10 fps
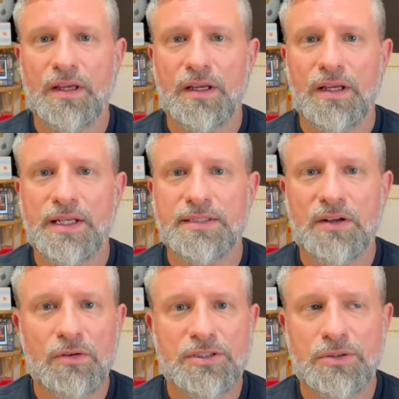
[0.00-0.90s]
It is
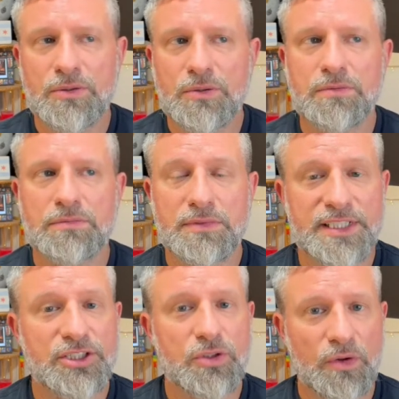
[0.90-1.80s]
also
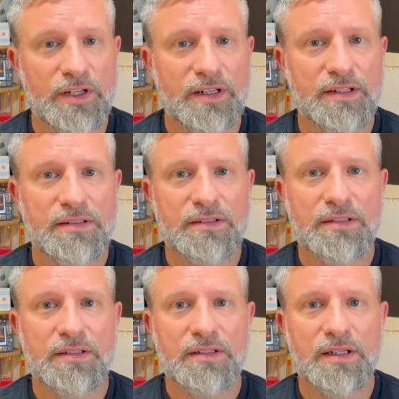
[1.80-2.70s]
distorted.
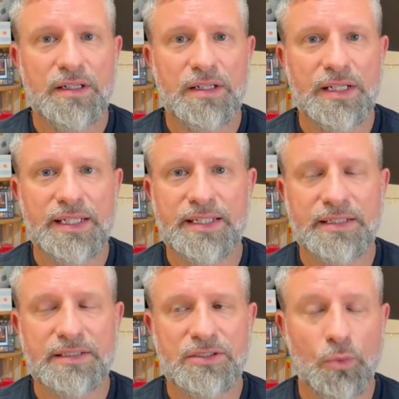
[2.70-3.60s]
It
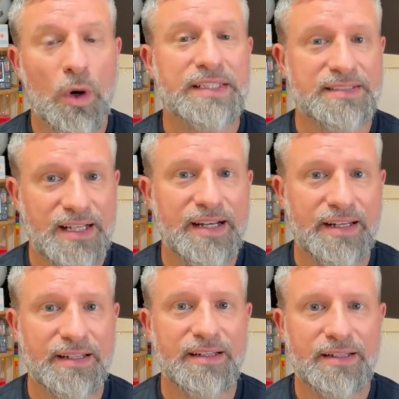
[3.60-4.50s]
is
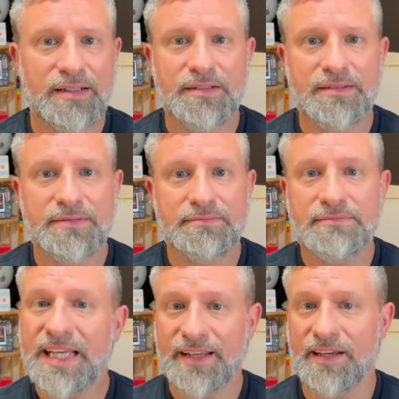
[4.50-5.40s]
one-sided.
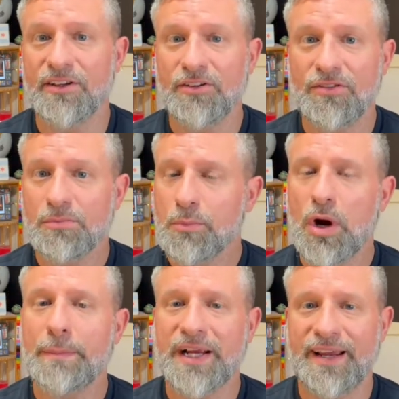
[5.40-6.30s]
It is
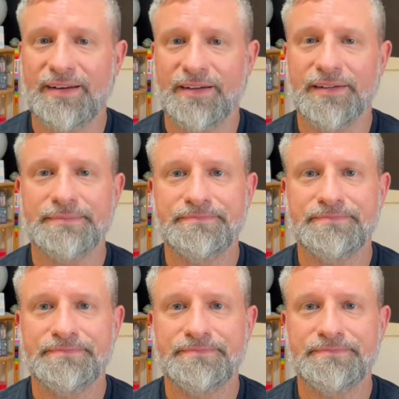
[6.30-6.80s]
propaganda.